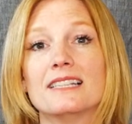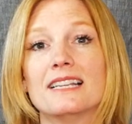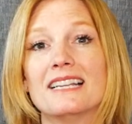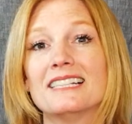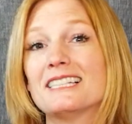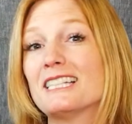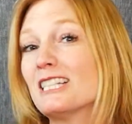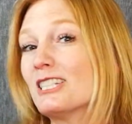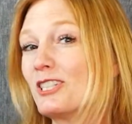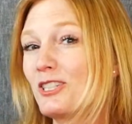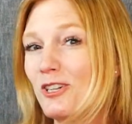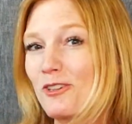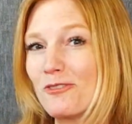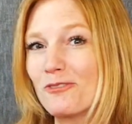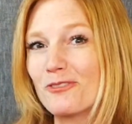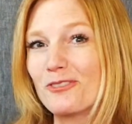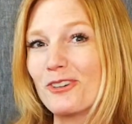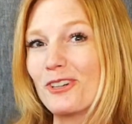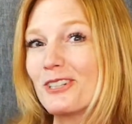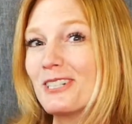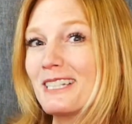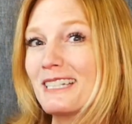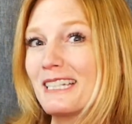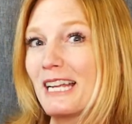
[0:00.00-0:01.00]
Is this your
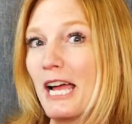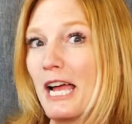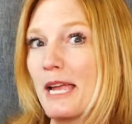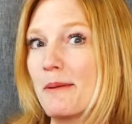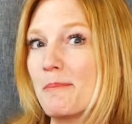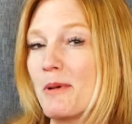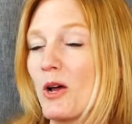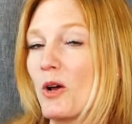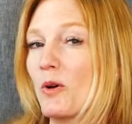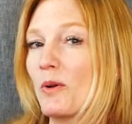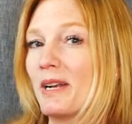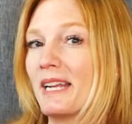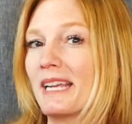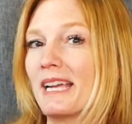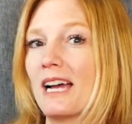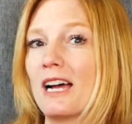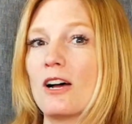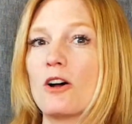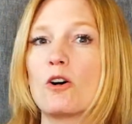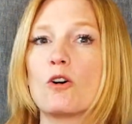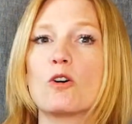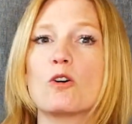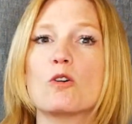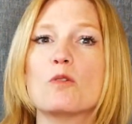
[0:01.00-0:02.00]
first time owning a
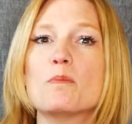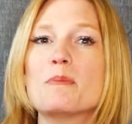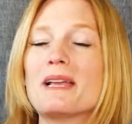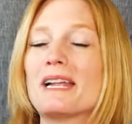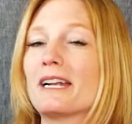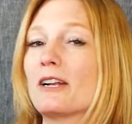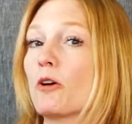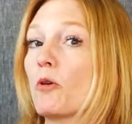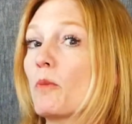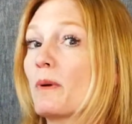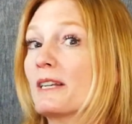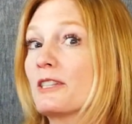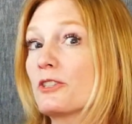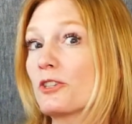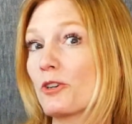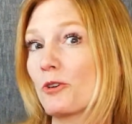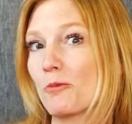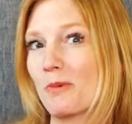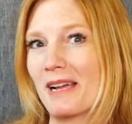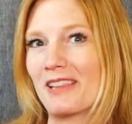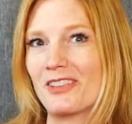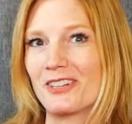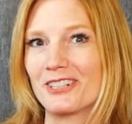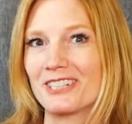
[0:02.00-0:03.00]
home in a
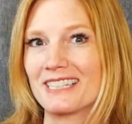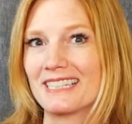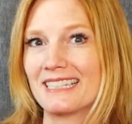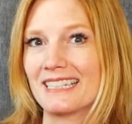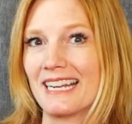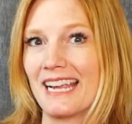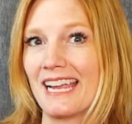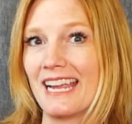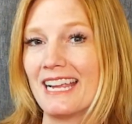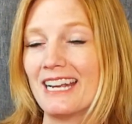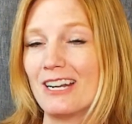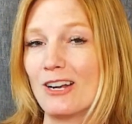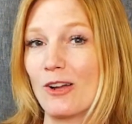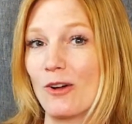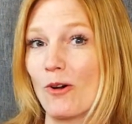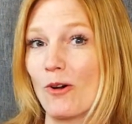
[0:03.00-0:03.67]
winter weather state?